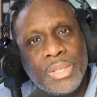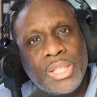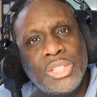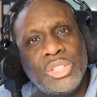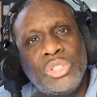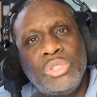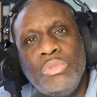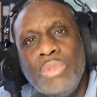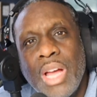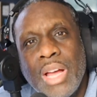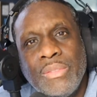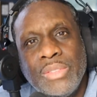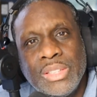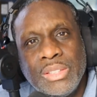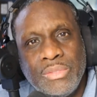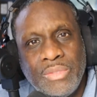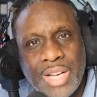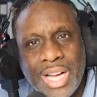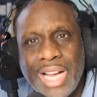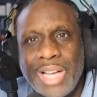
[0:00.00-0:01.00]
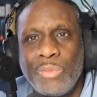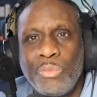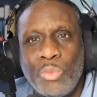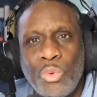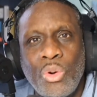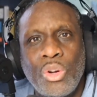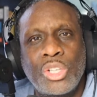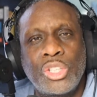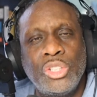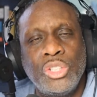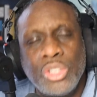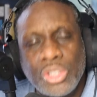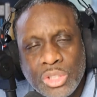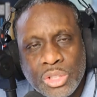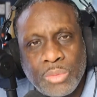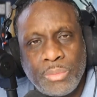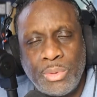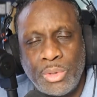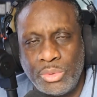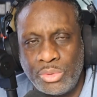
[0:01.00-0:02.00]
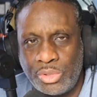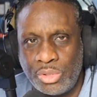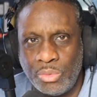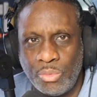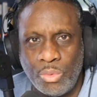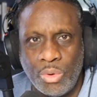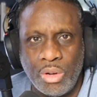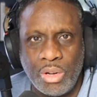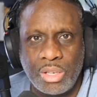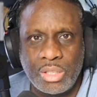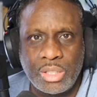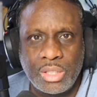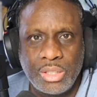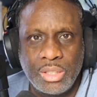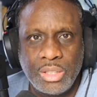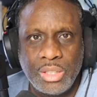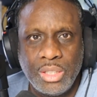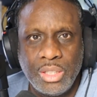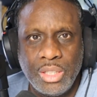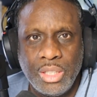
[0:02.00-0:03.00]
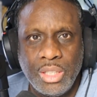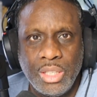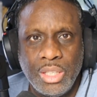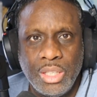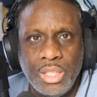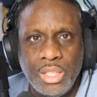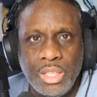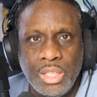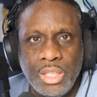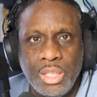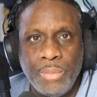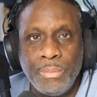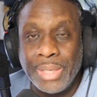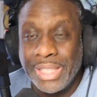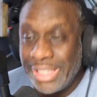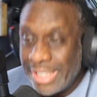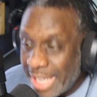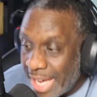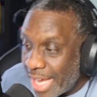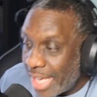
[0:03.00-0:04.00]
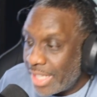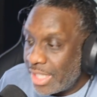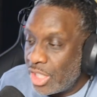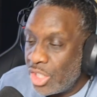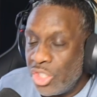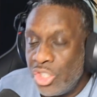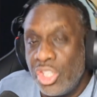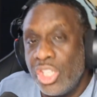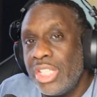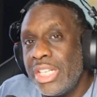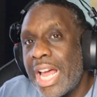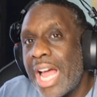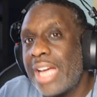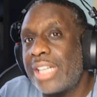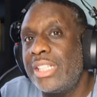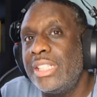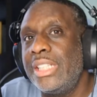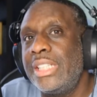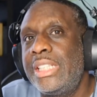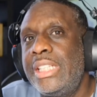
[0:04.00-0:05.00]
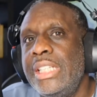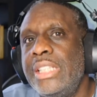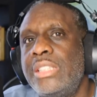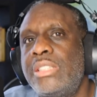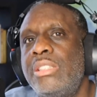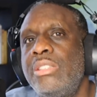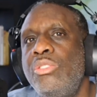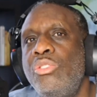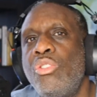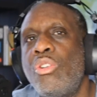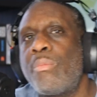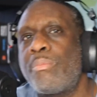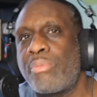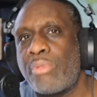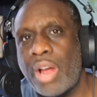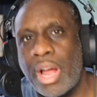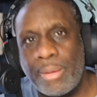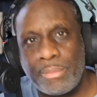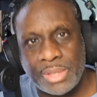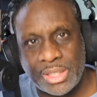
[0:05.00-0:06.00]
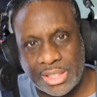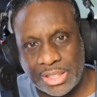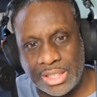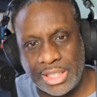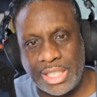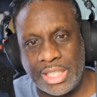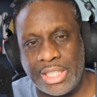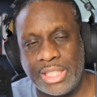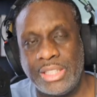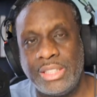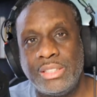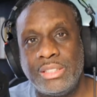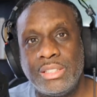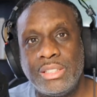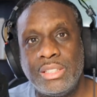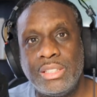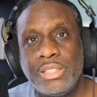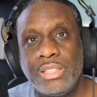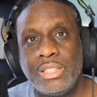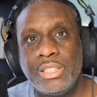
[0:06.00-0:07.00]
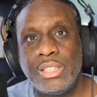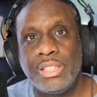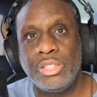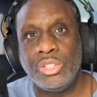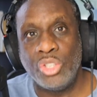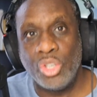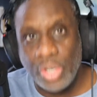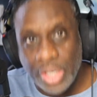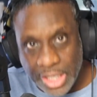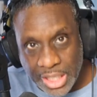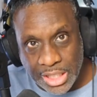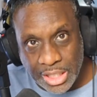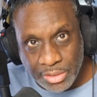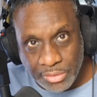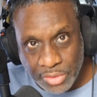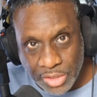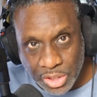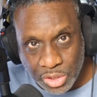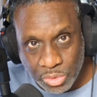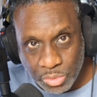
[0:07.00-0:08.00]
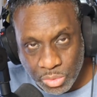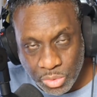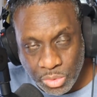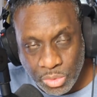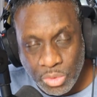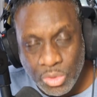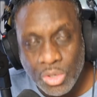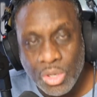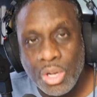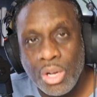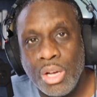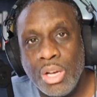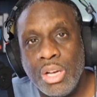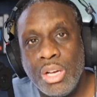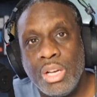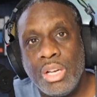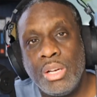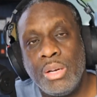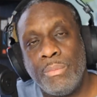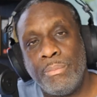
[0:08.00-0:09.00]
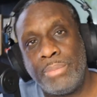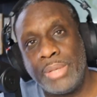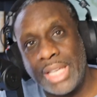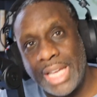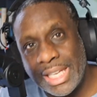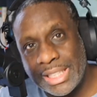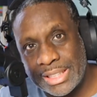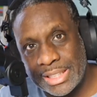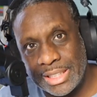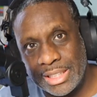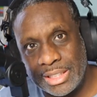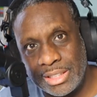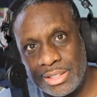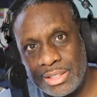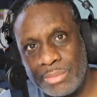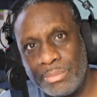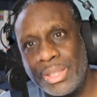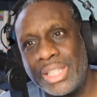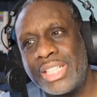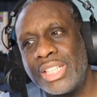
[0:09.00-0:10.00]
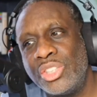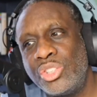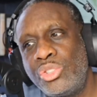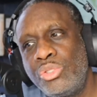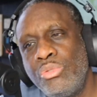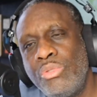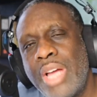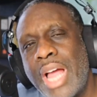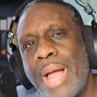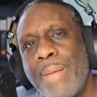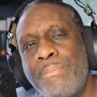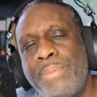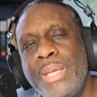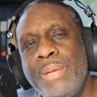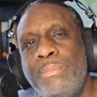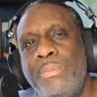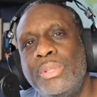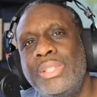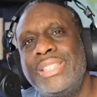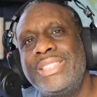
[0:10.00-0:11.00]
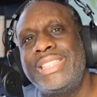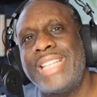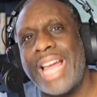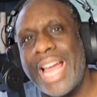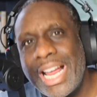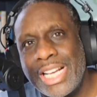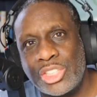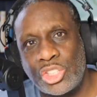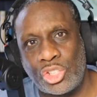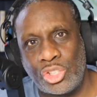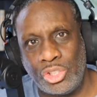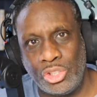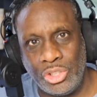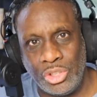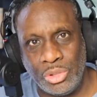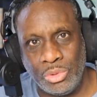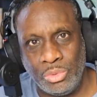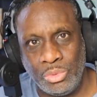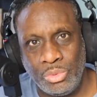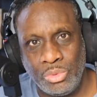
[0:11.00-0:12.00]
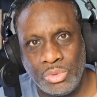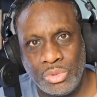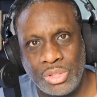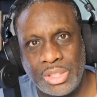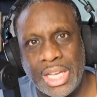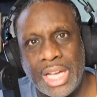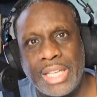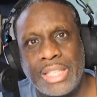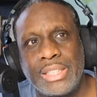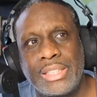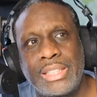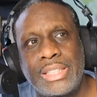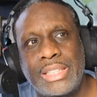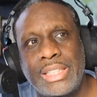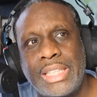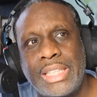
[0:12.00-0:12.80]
Because you have a divine walk you're supposed to walk. But yet, you're not going to get to your promised land, your individual blessings, because you got people attached to you that